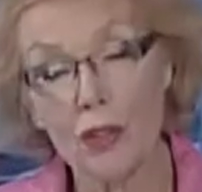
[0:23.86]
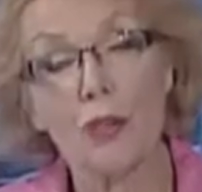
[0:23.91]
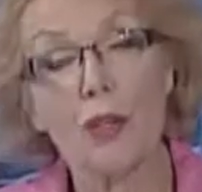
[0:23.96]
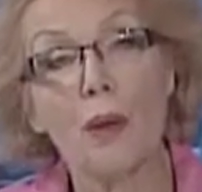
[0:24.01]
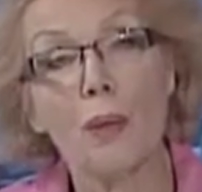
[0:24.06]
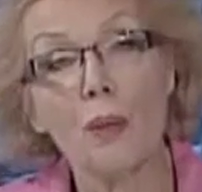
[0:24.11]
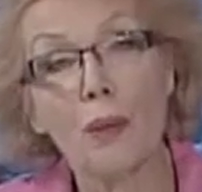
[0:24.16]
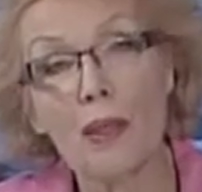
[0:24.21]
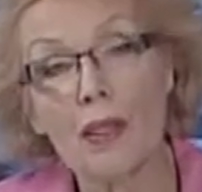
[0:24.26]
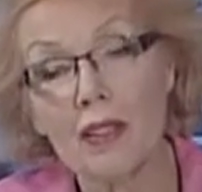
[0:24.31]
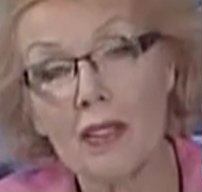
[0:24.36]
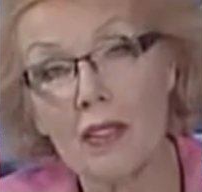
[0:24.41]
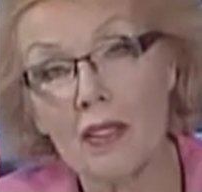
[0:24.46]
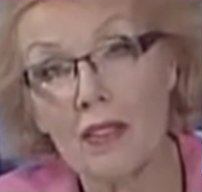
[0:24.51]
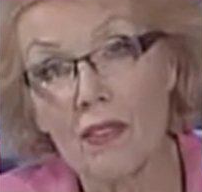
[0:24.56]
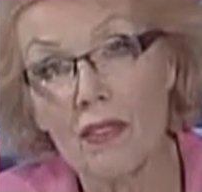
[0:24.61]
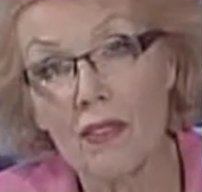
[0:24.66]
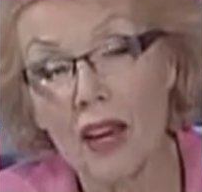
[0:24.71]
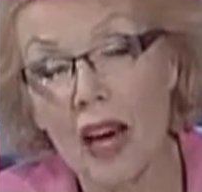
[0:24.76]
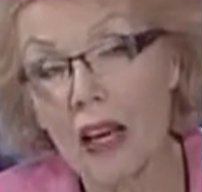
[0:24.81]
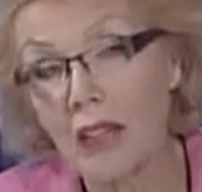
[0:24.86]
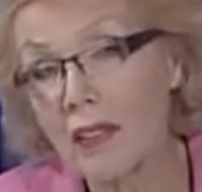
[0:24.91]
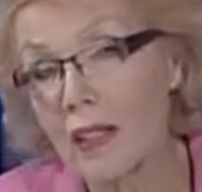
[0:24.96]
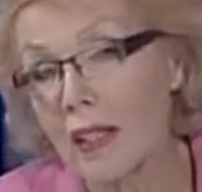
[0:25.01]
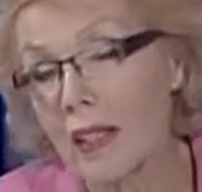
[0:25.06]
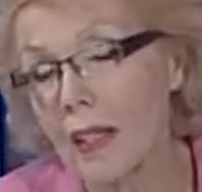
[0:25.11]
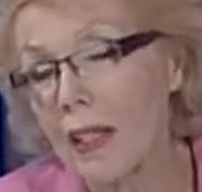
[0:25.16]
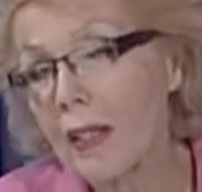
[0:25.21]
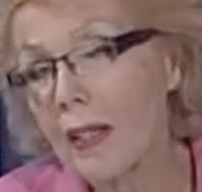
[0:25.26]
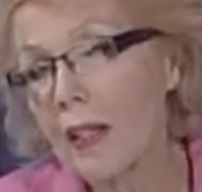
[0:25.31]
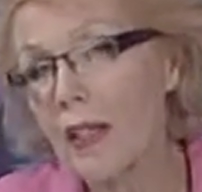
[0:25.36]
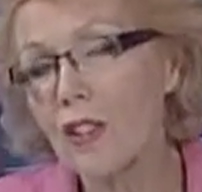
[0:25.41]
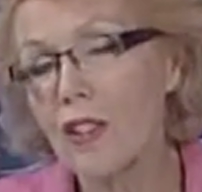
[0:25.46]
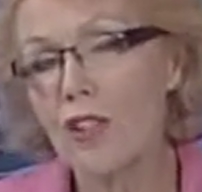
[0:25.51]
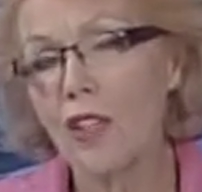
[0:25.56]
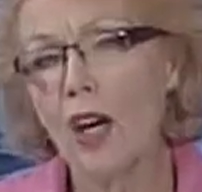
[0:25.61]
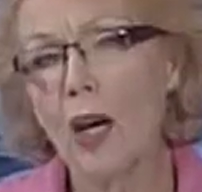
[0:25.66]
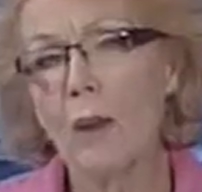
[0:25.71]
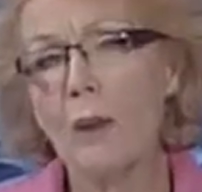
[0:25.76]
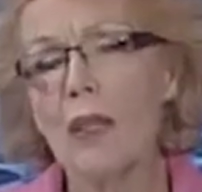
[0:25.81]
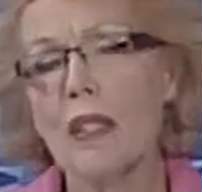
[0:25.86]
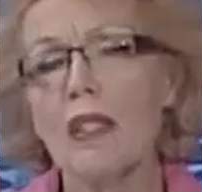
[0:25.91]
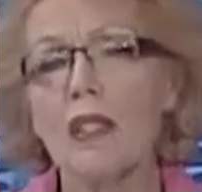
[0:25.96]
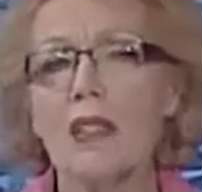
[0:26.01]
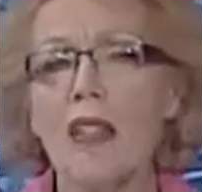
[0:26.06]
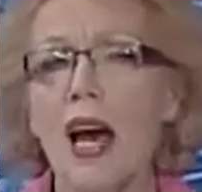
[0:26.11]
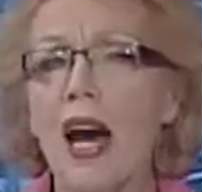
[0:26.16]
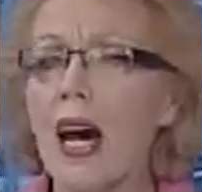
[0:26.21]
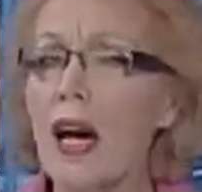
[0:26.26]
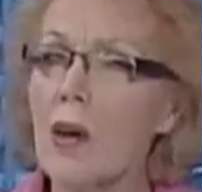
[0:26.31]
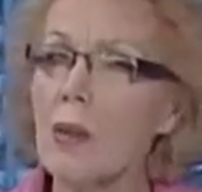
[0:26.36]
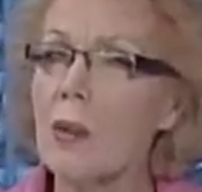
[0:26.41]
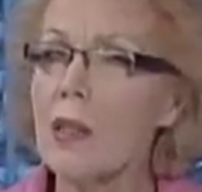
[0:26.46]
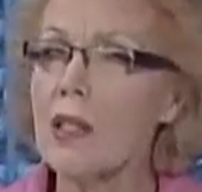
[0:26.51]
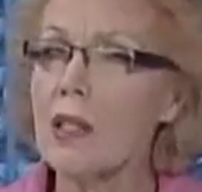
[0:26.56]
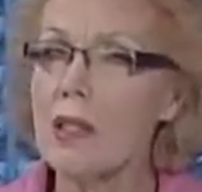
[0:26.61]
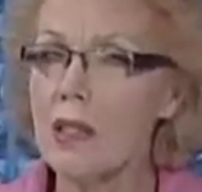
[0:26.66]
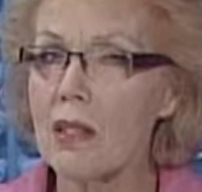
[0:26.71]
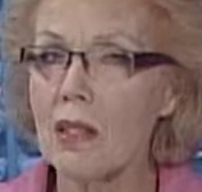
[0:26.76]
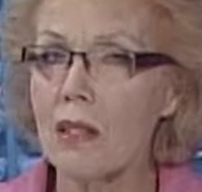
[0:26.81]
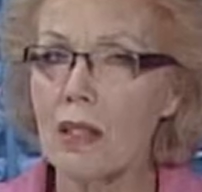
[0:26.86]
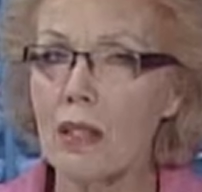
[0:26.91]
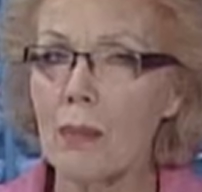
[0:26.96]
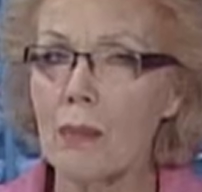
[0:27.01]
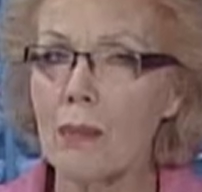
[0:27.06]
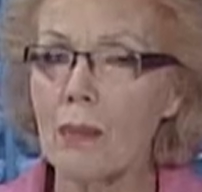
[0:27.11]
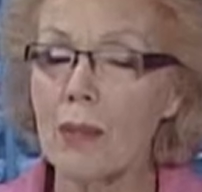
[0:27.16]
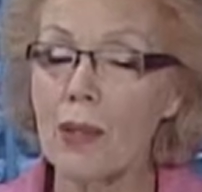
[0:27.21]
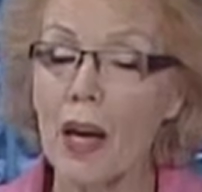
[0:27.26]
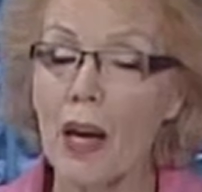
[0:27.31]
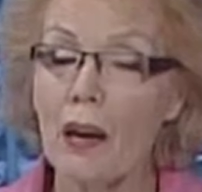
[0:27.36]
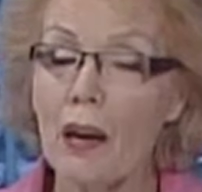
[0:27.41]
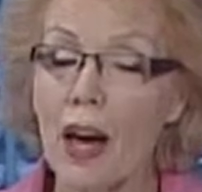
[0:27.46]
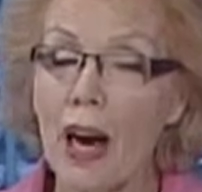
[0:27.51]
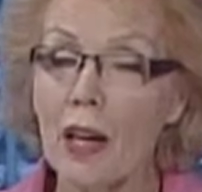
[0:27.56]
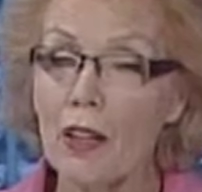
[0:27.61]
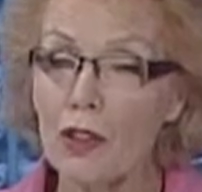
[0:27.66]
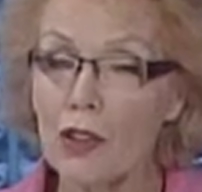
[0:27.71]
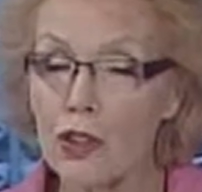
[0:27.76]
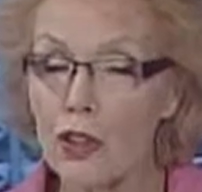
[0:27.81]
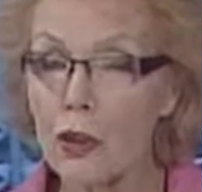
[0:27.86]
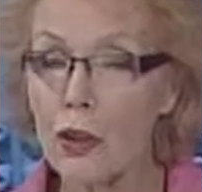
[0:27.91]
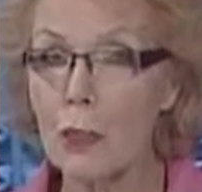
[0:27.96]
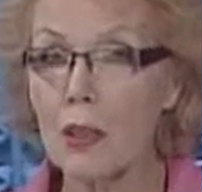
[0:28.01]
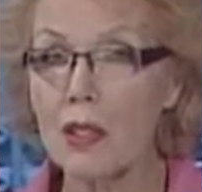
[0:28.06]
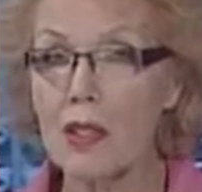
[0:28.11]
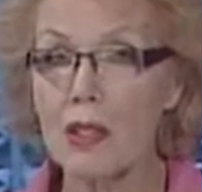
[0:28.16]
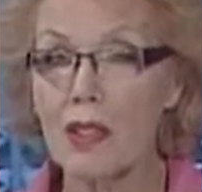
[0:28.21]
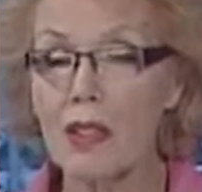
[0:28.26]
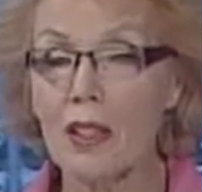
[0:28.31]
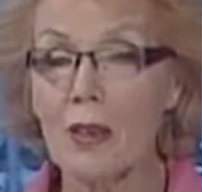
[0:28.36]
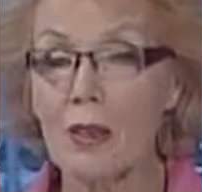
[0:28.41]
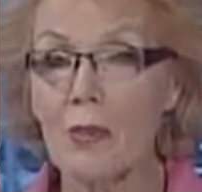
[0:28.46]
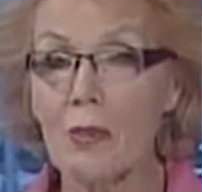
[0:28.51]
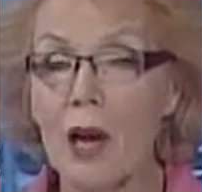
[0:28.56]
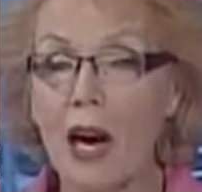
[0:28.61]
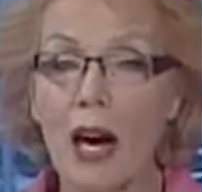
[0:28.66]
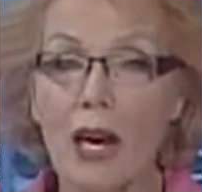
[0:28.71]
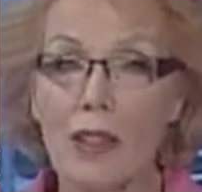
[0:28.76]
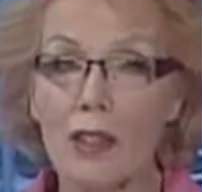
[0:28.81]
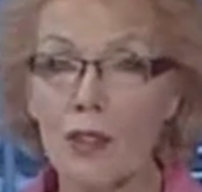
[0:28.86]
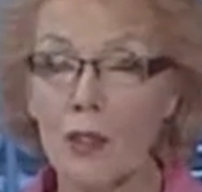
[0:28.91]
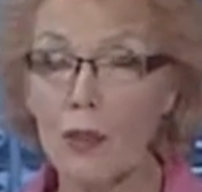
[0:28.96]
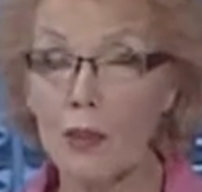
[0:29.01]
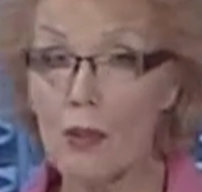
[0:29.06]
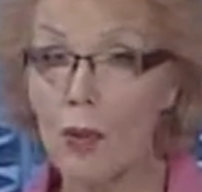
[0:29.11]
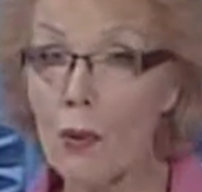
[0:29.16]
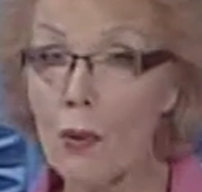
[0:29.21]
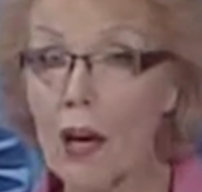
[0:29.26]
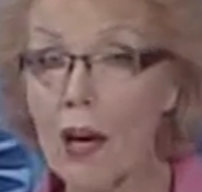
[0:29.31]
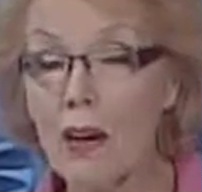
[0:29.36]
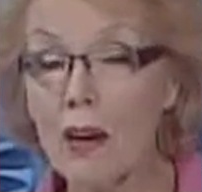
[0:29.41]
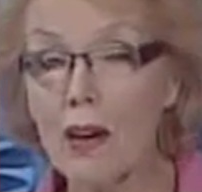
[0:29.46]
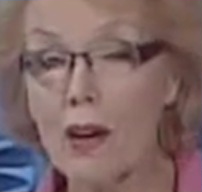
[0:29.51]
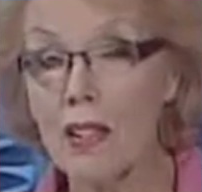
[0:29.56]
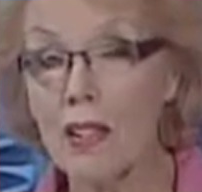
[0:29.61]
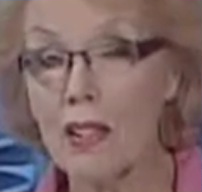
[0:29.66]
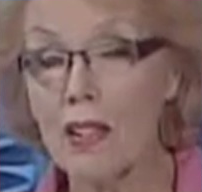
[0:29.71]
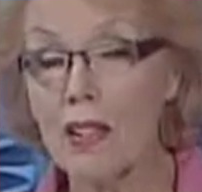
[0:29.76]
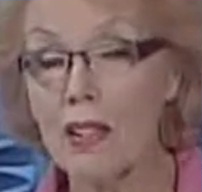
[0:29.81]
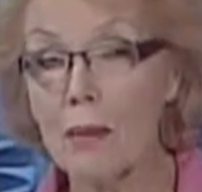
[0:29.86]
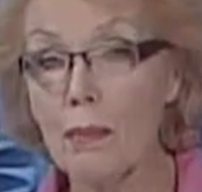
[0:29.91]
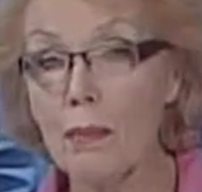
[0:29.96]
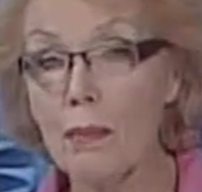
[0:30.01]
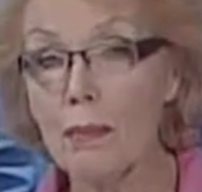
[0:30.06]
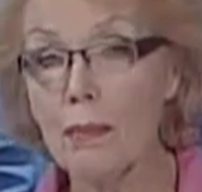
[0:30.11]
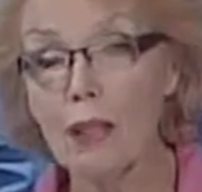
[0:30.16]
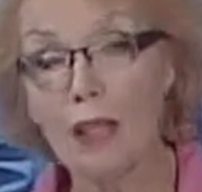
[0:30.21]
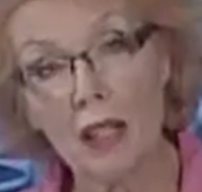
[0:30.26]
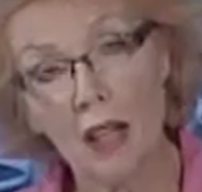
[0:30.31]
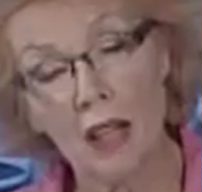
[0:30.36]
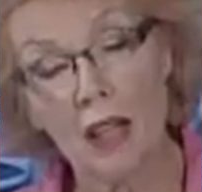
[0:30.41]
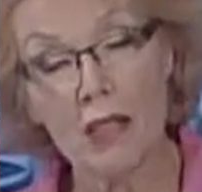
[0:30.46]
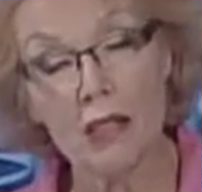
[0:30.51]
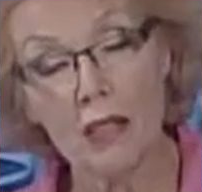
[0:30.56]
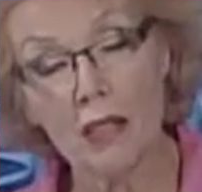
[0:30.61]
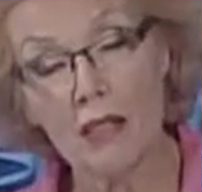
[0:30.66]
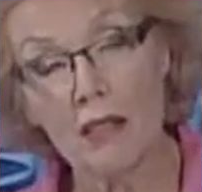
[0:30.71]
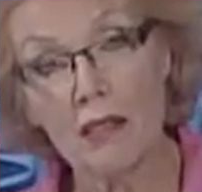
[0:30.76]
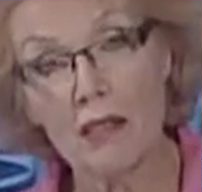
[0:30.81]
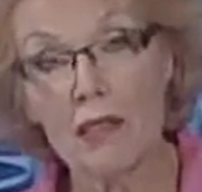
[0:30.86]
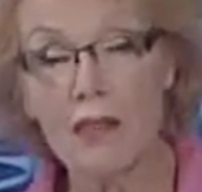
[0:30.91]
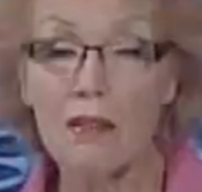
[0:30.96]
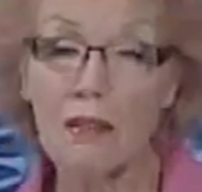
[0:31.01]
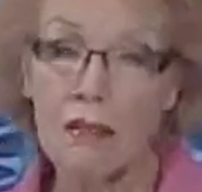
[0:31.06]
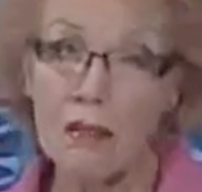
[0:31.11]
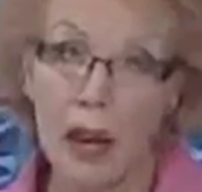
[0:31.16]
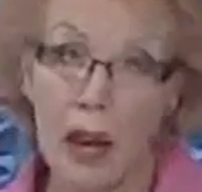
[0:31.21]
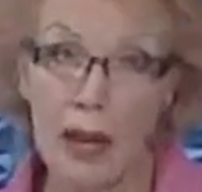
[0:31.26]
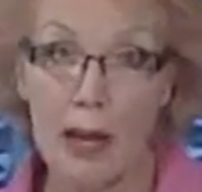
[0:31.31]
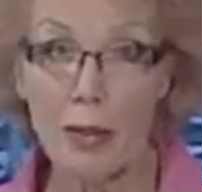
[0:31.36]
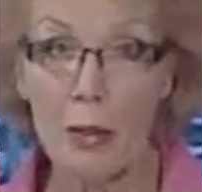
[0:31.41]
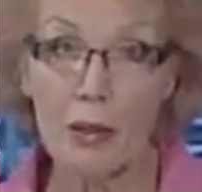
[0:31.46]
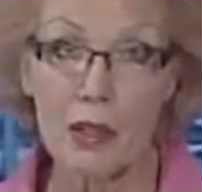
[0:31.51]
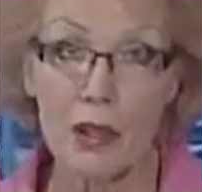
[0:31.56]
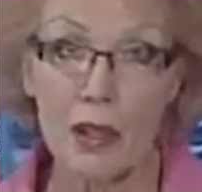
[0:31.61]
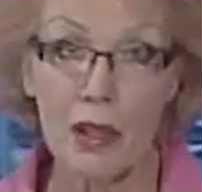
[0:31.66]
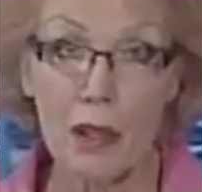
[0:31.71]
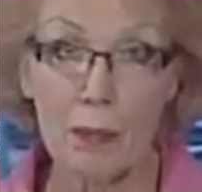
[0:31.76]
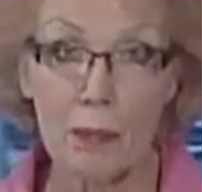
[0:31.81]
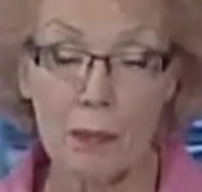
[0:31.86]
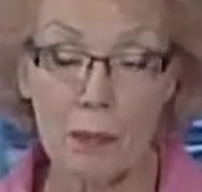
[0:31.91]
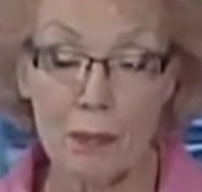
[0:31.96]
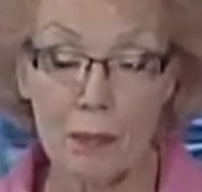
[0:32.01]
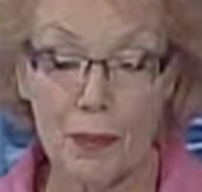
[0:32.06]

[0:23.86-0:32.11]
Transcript: of Prescott Valley. The topic is how we sleep. Now, how do we sleep? I don't know how I sleep because I am asleep.